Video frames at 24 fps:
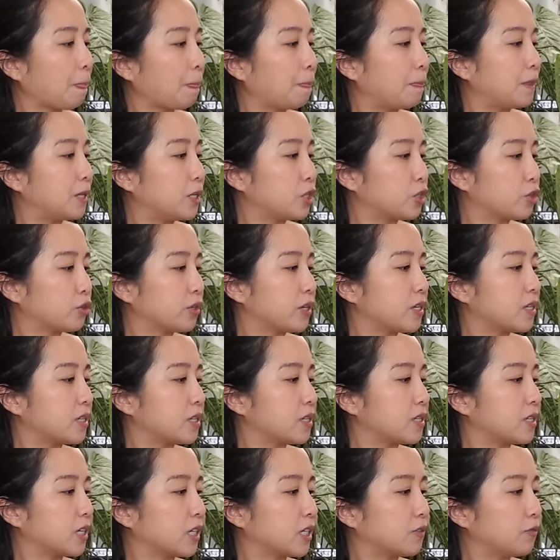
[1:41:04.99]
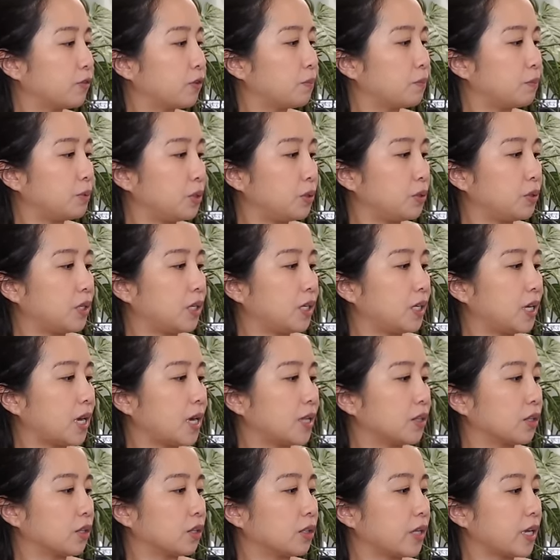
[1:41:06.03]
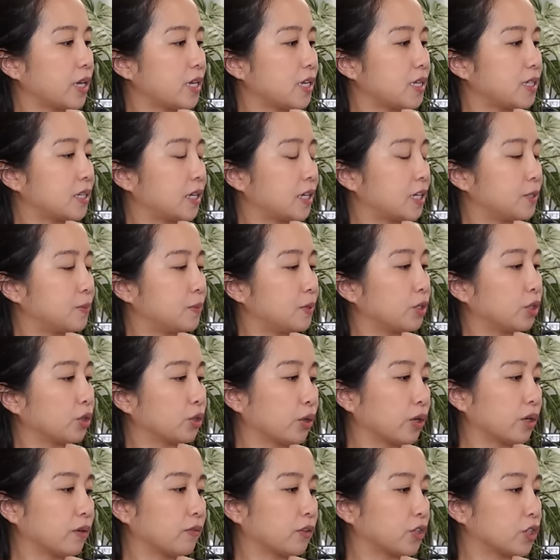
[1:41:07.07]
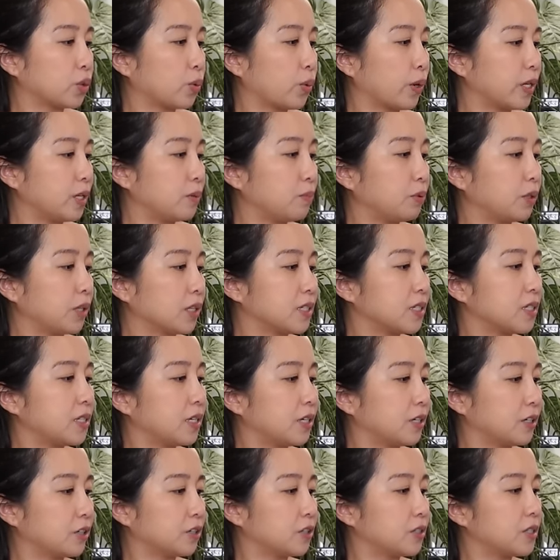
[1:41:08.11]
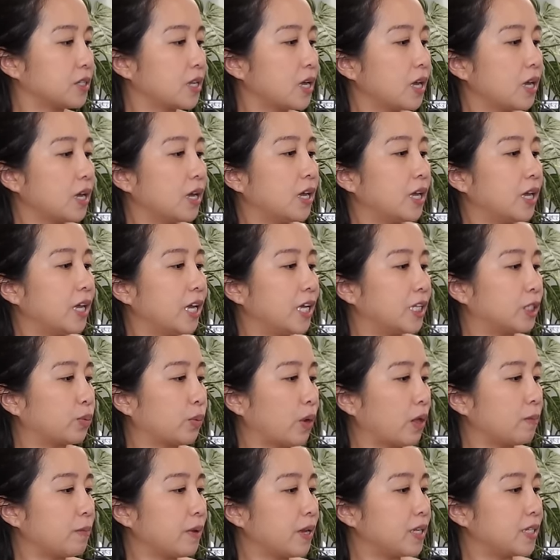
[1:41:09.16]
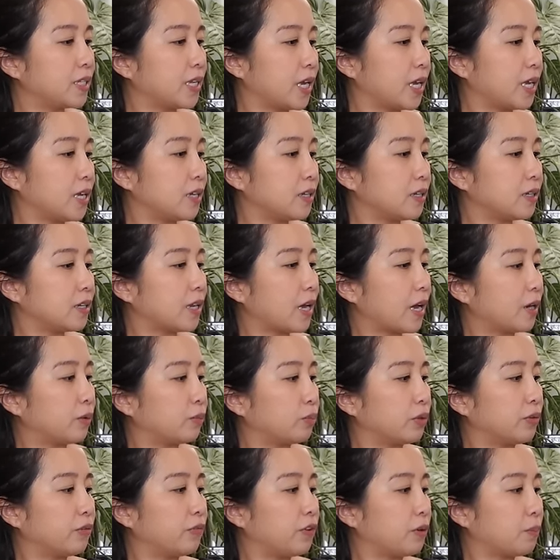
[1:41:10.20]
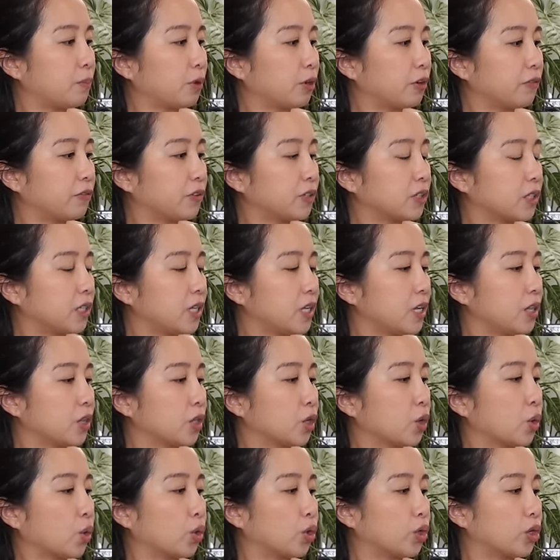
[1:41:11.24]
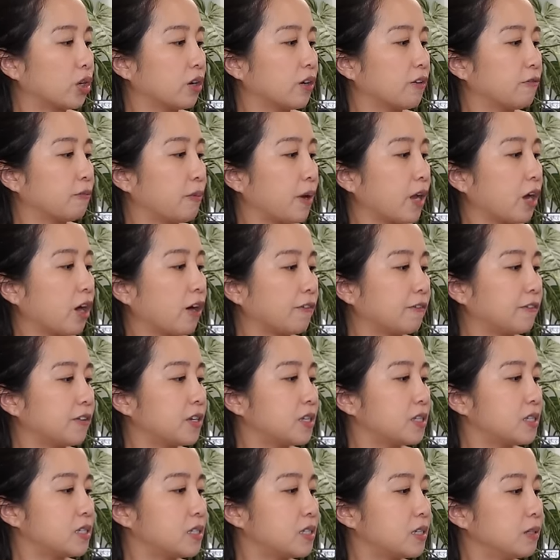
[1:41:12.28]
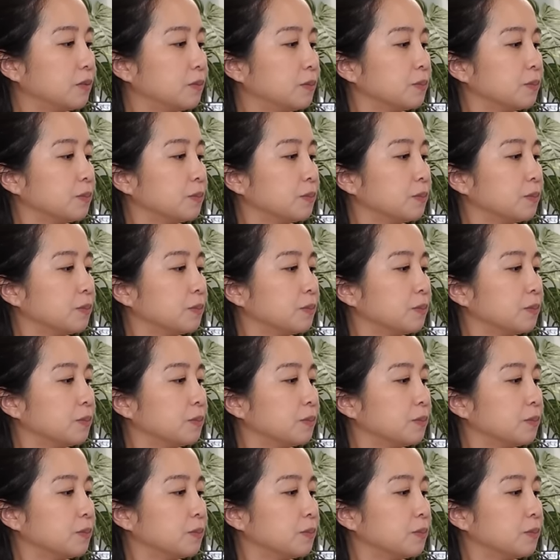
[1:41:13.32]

This tree is a 6-foot beauty, and the lady said it's been growing for 20 plus years. It's well maintained and would fit perfectly in the corner of my office.